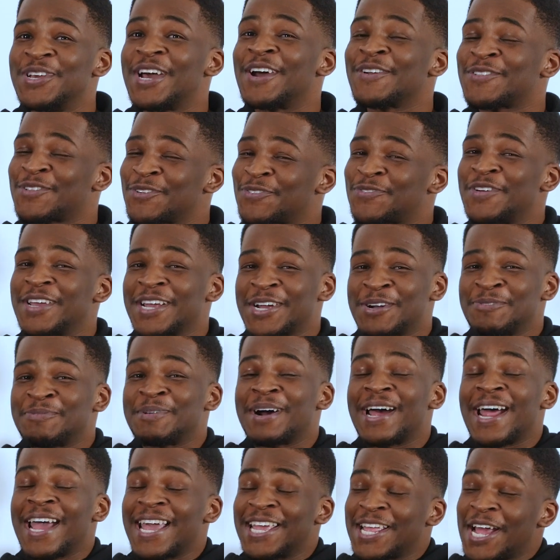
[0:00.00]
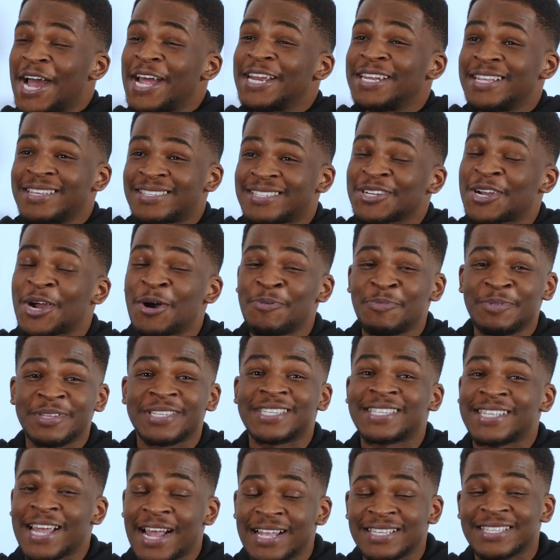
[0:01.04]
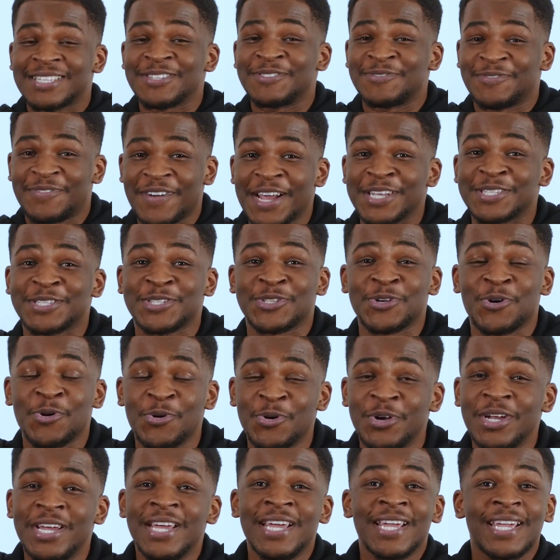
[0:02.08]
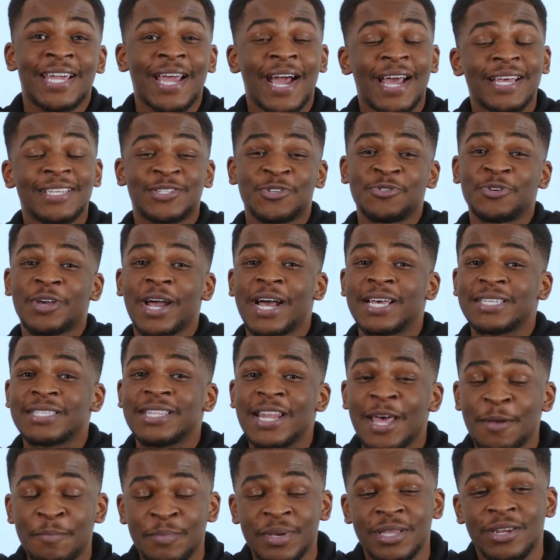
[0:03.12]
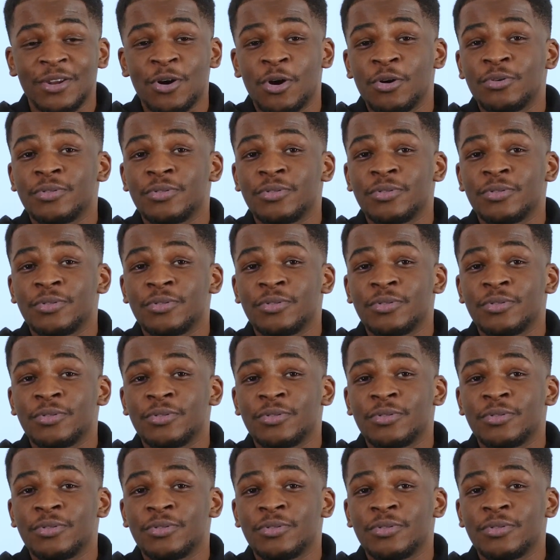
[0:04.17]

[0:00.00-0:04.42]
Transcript: You have to think about it. I need to come with stats and facts. So, guys, you guys let me know.